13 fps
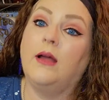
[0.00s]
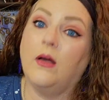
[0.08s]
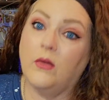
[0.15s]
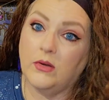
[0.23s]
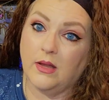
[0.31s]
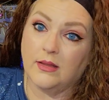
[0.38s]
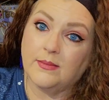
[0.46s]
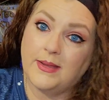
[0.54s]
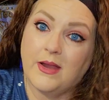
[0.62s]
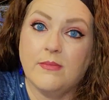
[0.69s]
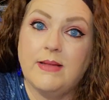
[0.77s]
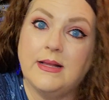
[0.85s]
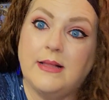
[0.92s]
hold on. Let me
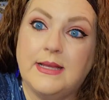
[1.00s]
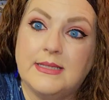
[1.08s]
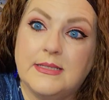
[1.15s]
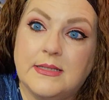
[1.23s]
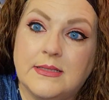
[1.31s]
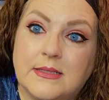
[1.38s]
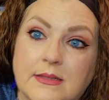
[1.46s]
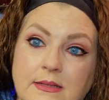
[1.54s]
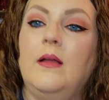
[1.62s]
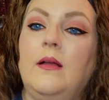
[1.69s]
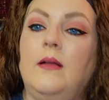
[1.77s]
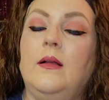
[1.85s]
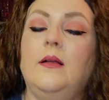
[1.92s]
grab my glasses.
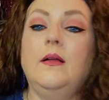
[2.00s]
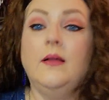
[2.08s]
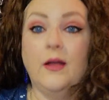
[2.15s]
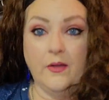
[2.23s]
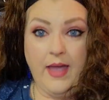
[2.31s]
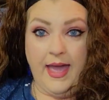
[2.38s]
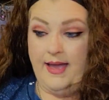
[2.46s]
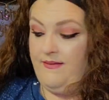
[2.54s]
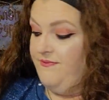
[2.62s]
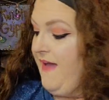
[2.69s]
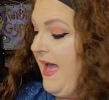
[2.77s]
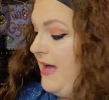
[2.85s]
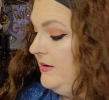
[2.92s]
Okay,
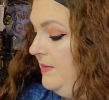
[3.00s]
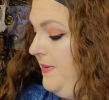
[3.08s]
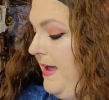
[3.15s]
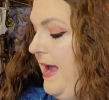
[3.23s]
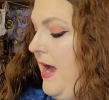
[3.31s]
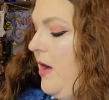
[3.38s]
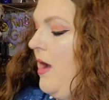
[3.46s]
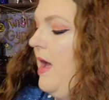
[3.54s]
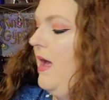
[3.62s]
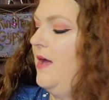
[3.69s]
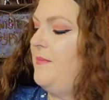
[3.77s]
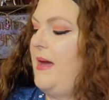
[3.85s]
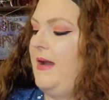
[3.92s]
found a pair.
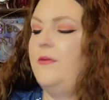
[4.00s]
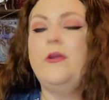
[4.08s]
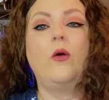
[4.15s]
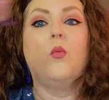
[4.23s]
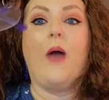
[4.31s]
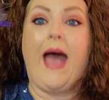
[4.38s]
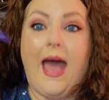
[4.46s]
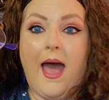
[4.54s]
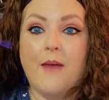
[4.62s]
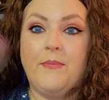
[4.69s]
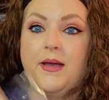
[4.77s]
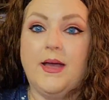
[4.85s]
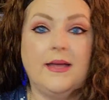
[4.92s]
Um, I don't know why,
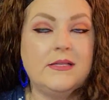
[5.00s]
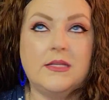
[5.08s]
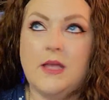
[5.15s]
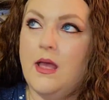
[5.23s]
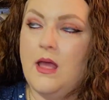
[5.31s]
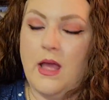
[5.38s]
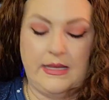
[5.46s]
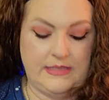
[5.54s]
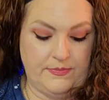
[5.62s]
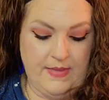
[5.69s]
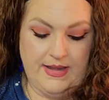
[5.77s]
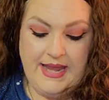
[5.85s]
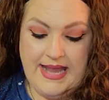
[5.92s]
but as
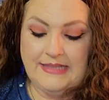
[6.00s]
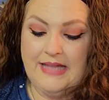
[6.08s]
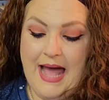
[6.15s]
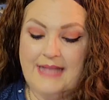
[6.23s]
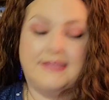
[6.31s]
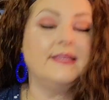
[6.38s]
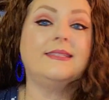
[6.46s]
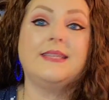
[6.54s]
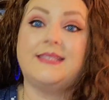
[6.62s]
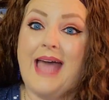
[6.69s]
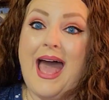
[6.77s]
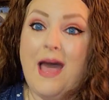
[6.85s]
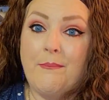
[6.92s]
many glasses
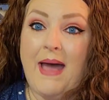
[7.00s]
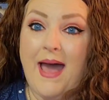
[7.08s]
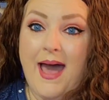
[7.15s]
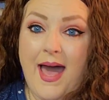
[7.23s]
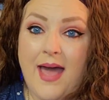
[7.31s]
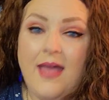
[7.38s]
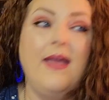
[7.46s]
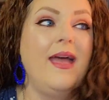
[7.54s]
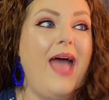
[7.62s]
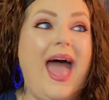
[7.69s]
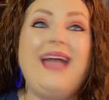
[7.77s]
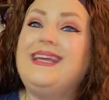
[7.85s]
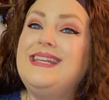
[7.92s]
as I buy,
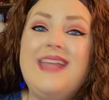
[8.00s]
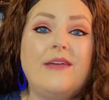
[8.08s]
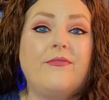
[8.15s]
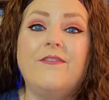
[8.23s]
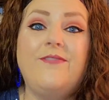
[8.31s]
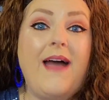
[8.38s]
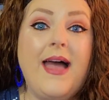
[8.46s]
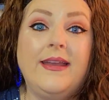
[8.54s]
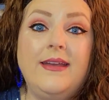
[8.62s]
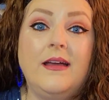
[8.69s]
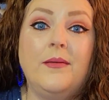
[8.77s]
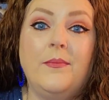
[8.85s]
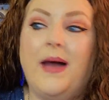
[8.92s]
I can never find
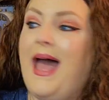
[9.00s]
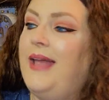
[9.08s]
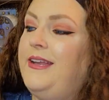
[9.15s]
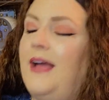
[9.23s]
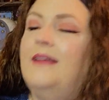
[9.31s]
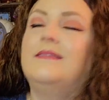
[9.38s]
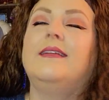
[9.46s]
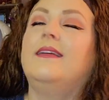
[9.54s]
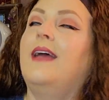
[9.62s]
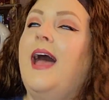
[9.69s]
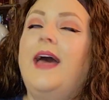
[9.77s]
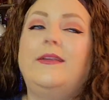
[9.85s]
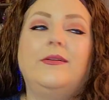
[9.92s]
them. I don't,
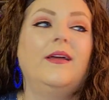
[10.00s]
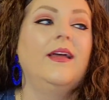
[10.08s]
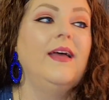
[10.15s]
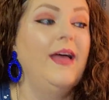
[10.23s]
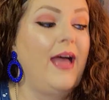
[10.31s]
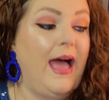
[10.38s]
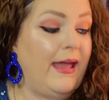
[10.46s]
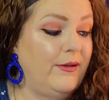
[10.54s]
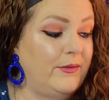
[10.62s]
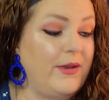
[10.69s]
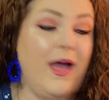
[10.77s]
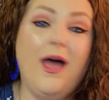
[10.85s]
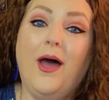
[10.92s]
I don't, I
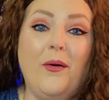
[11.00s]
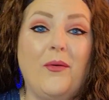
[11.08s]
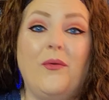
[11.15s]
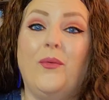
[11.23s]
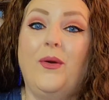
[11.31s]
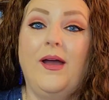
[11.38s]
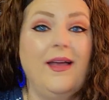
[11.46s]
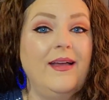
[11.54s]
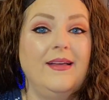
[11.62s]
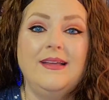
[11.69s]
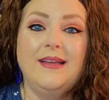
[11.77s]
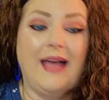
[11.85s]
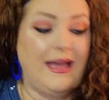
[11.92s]
don't know.
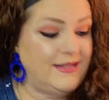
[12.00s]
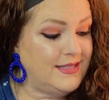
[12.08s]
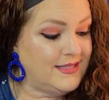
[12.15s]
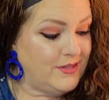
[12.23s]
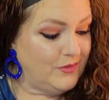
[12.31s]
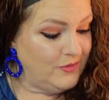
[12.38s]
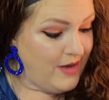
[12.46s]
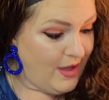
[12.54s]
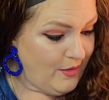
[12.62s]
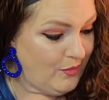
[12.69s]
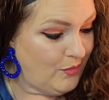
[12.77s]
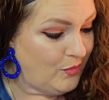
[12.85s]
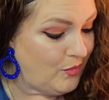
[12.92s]
I just don't
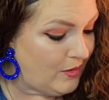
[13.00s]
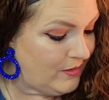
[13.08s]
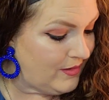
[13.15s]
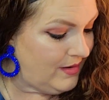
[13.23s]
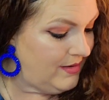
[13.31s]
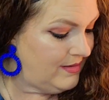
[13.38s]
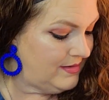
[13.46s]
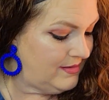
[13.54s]
know. Or, uh,